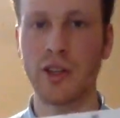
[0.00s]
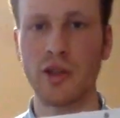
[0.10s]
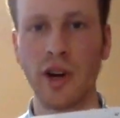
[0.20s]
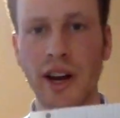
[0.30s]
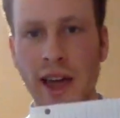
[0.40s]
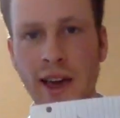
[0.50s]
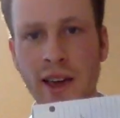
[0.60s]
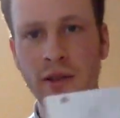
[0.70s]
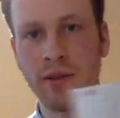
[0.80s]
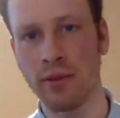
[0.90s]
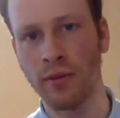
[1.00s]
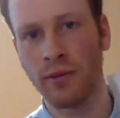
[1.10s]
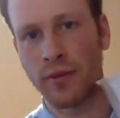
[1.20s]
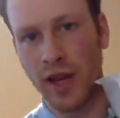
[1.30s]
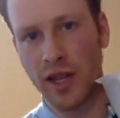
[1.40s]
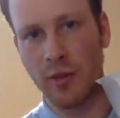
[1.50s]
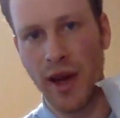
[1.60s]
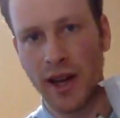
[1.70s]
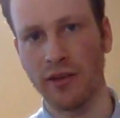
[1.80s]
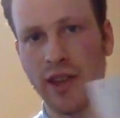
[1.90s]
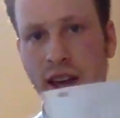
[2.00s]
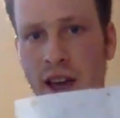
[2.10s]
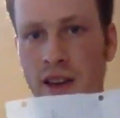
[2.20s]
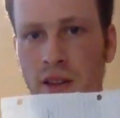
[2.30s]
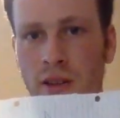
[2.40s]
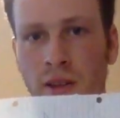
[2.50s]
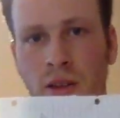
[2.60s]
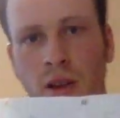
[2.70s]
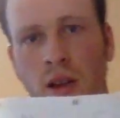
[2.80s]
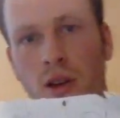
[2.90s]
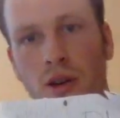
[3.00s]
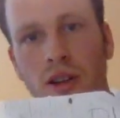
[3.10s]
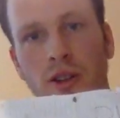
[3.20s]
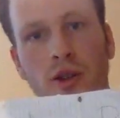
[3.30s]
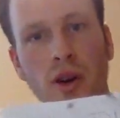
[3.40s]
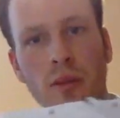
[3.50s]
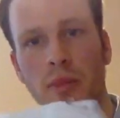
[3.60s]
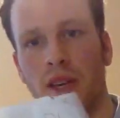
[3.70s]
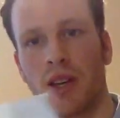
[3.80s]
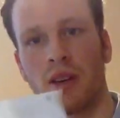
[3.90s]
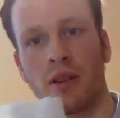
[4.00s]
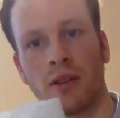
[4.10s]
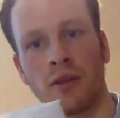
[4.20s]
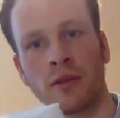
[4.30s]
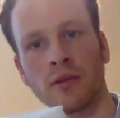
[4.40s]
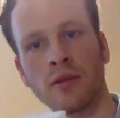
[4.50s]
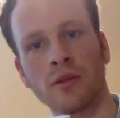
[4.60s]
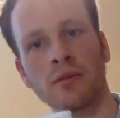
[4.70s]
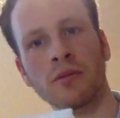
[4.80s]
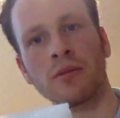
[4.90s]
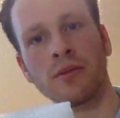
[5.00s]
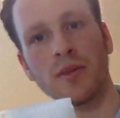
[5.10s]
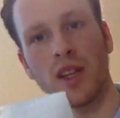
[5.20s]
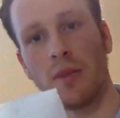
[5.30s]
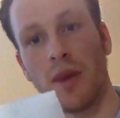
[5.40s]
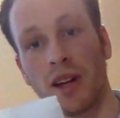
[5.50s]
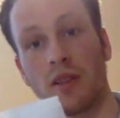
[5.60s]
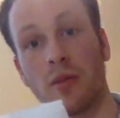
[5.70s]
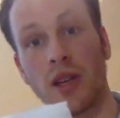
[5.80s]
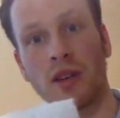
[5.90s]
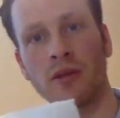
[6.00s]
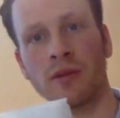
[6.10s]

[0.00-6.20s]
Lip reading: do our A on the back of the A. We're gonna do our B on the back of the B.